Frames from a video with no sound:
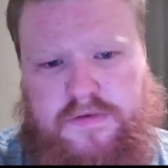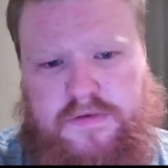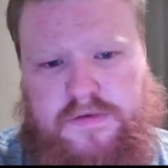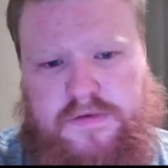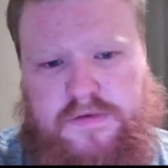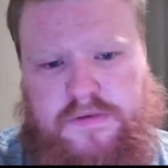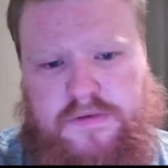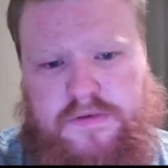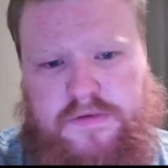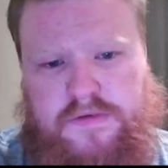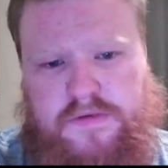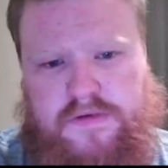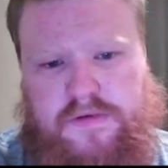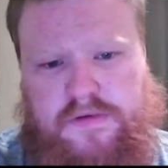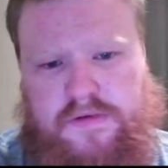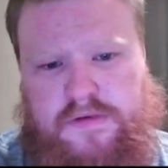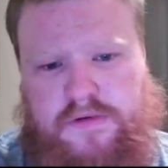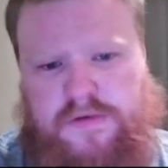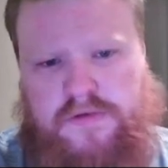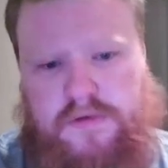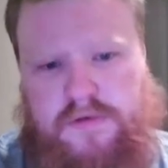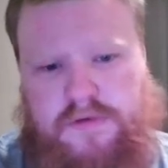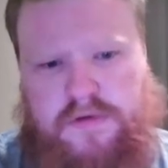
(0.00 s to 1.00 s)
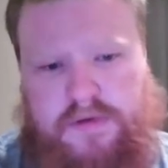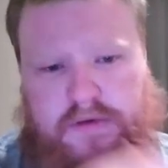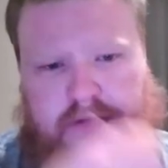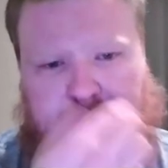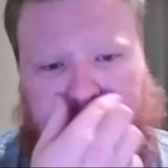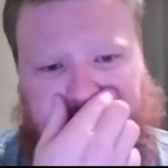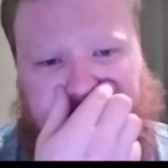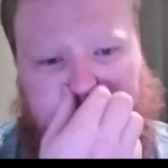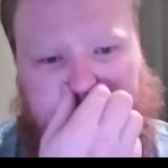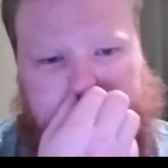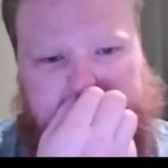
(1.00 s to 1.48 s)
here,
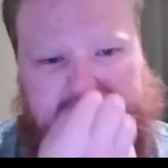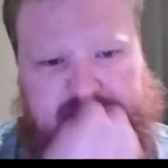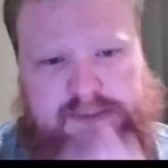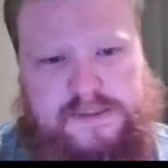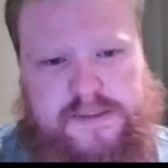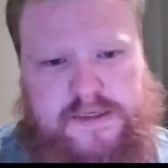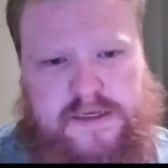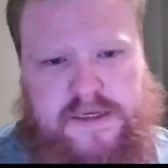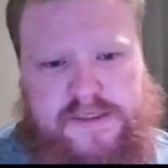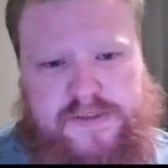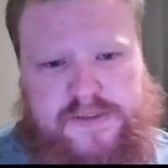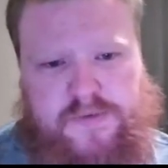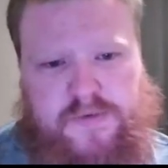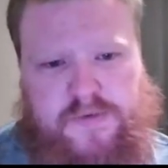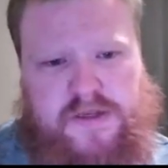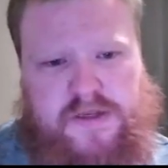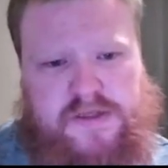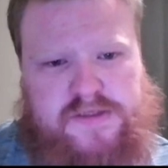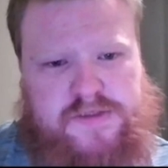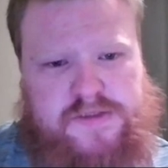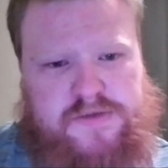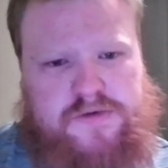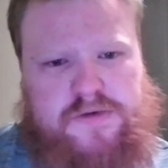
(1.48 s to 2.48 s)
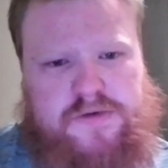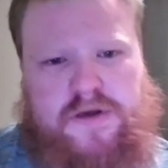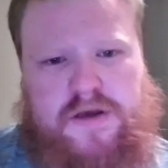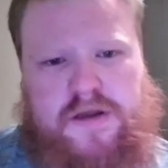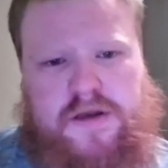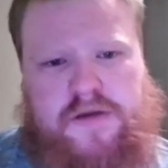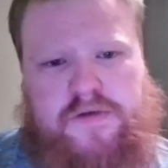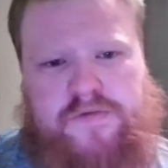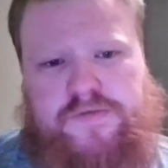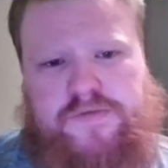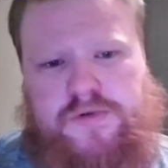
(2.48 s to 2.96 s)
this is a nice way to kind
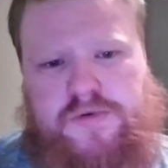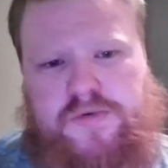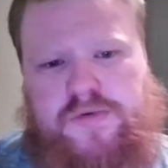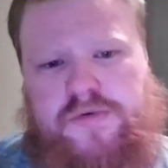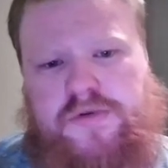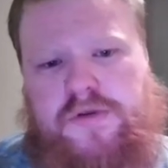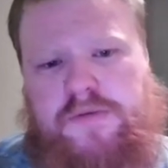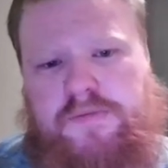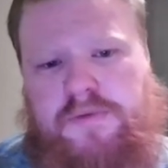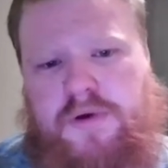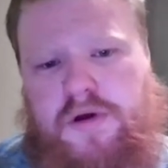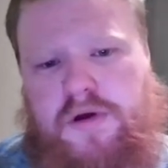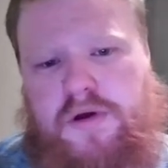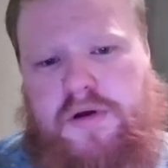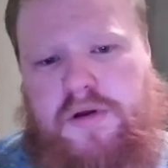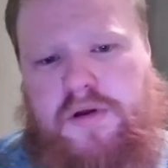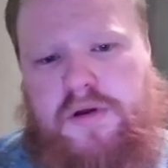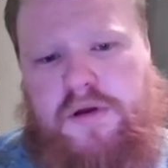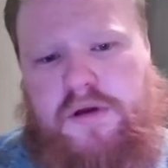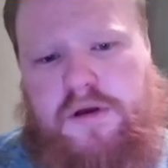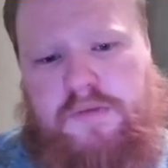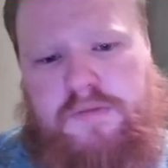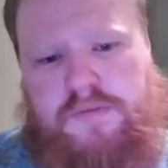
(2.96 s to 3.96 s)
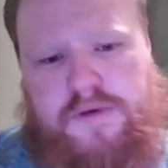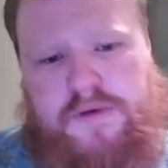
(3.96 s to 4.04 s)
of lure the pawn up.